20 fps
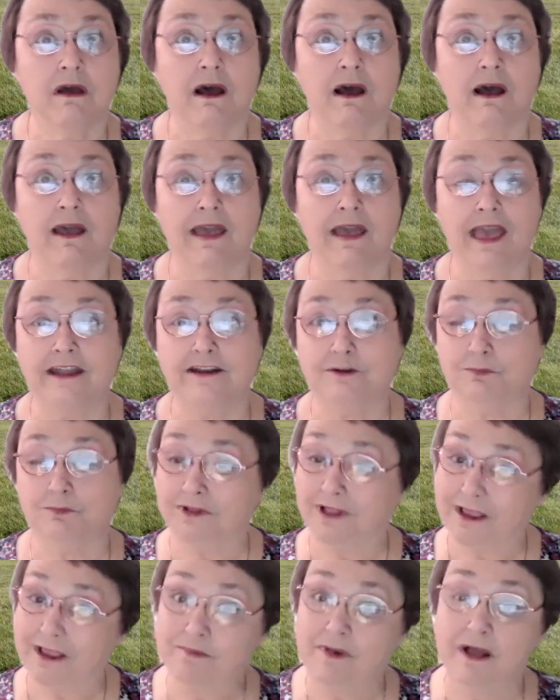I had to
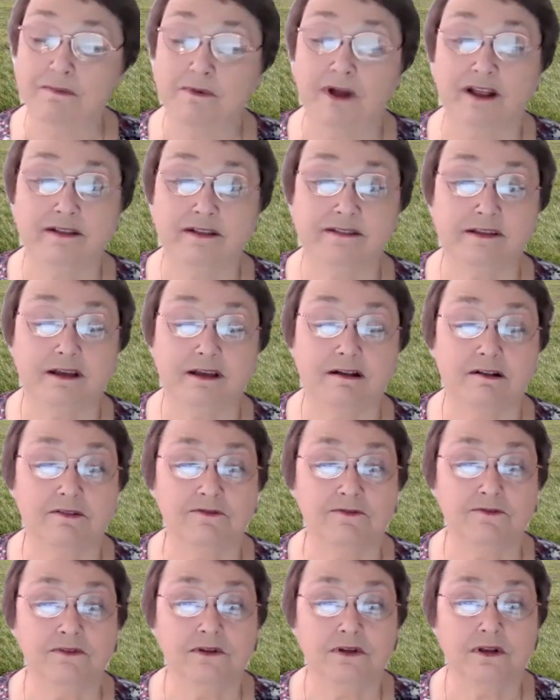play by myself.
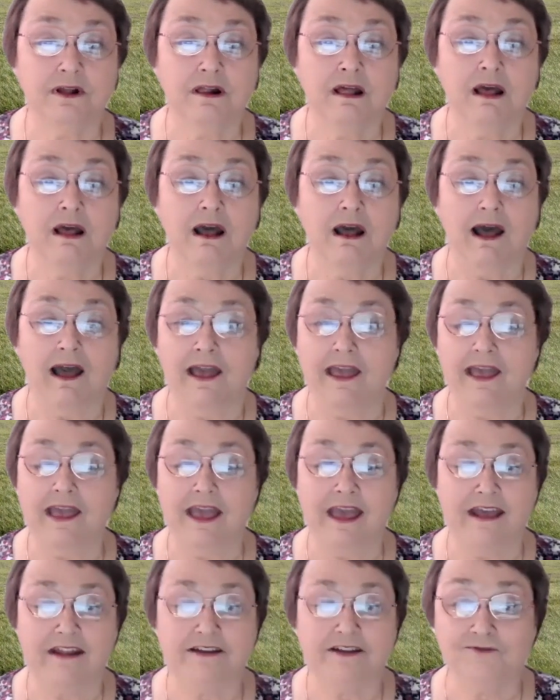I
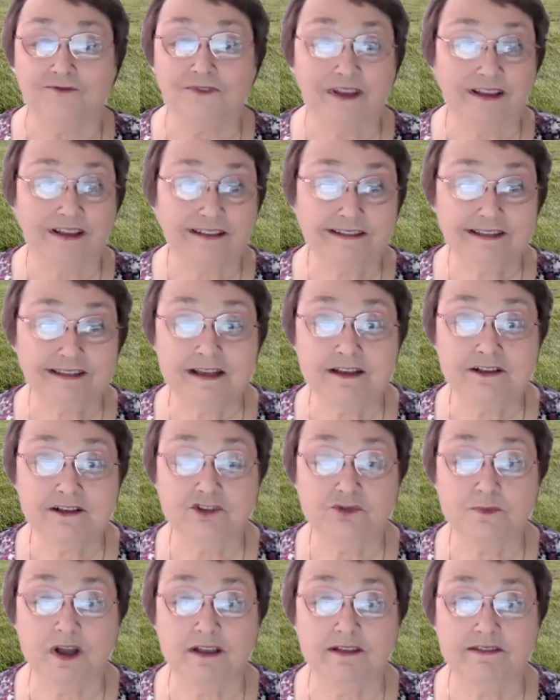had to fix
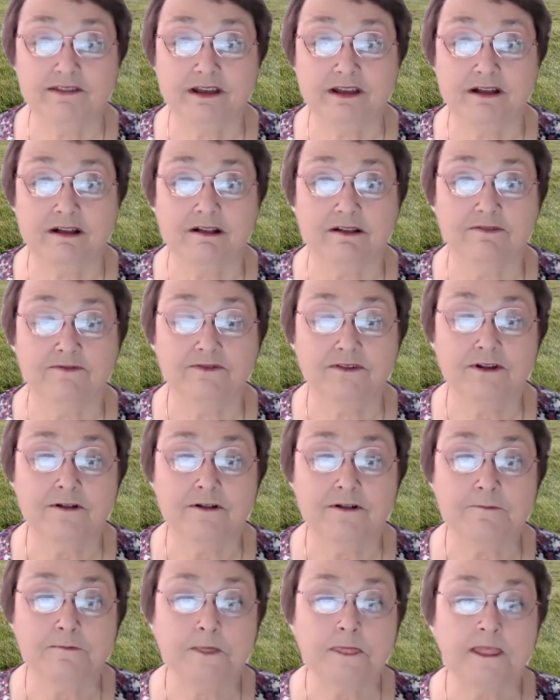things myself.
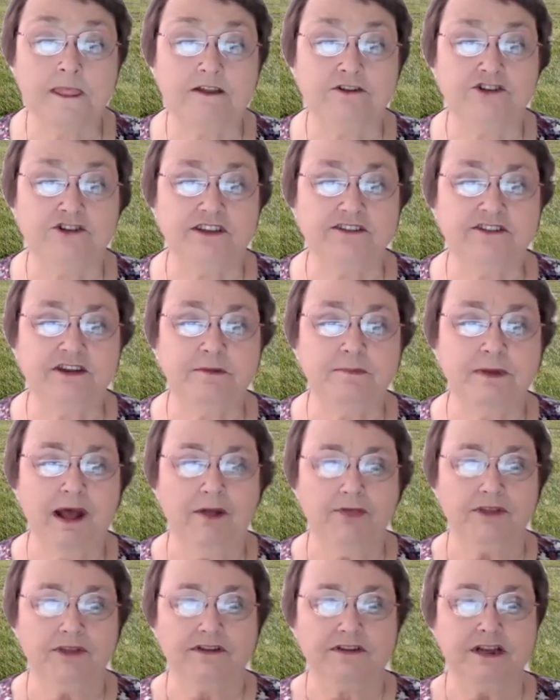Just
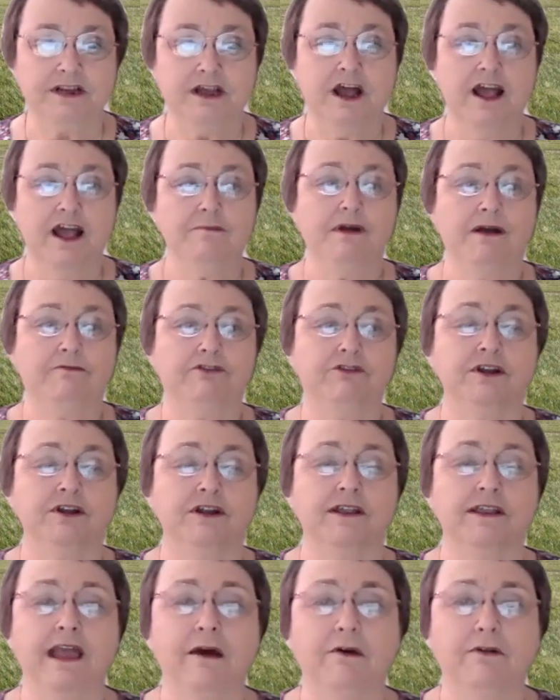about the time I was
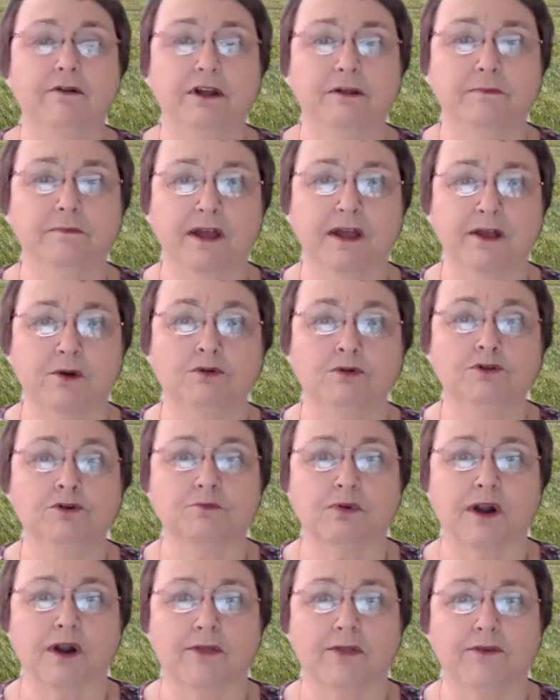going to count on my older
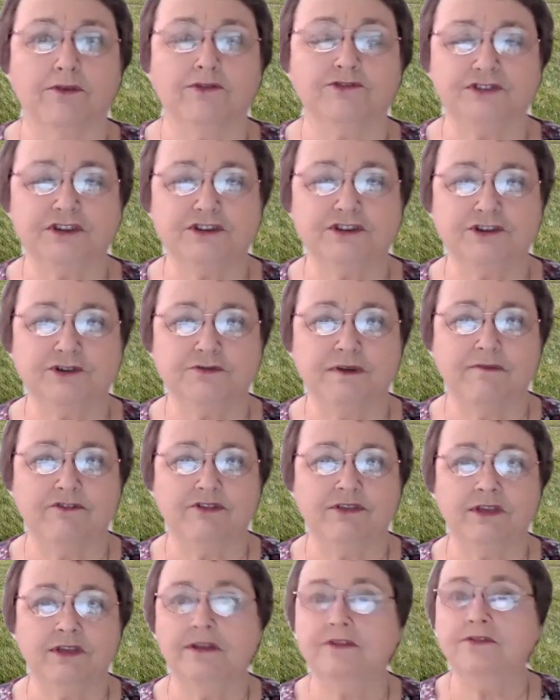brothers to do
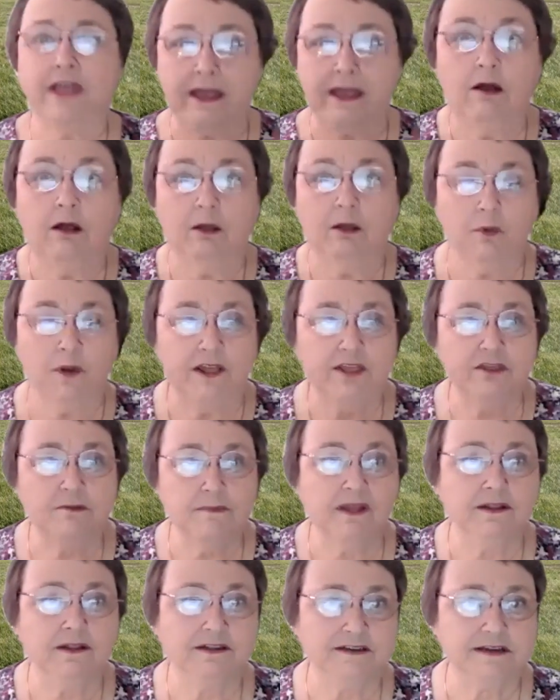everything, they all went in
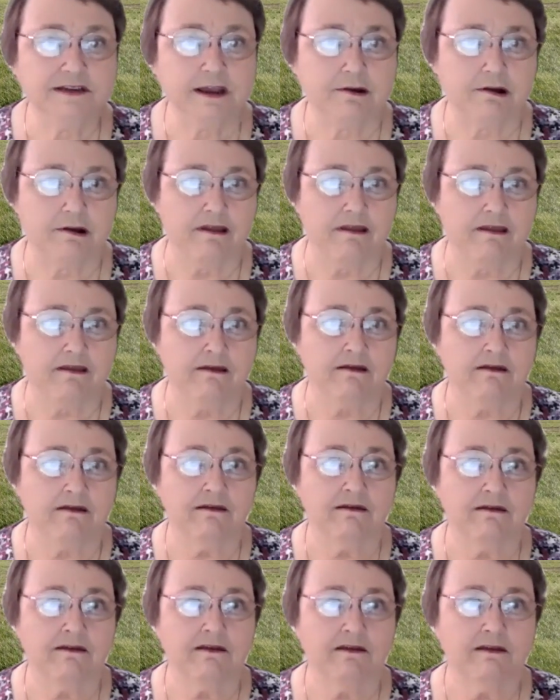the military.
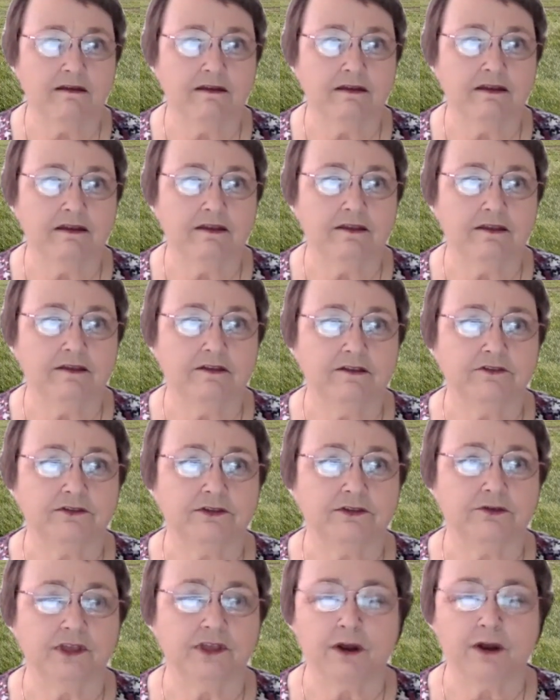
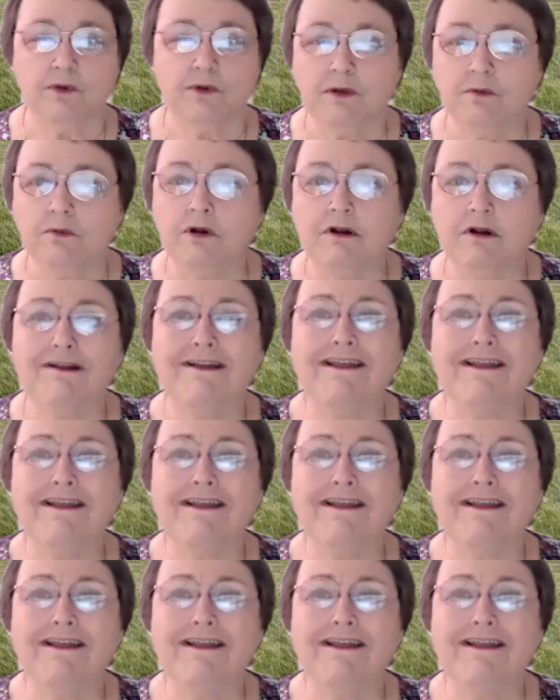So there we were